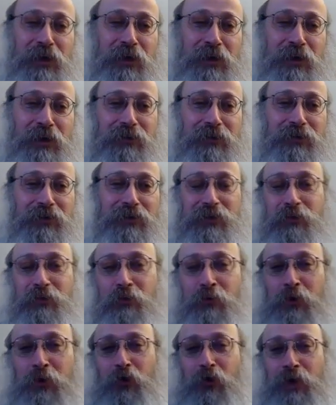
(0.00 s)
else
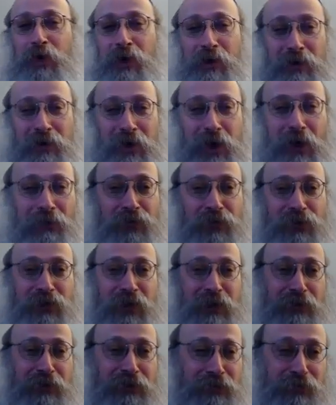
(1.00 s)
when we are
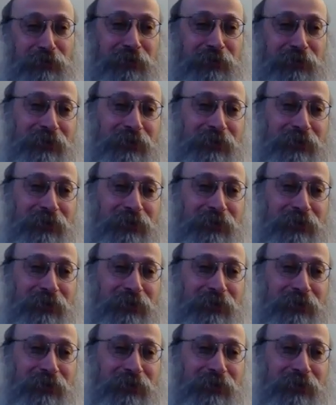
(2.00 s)
outside,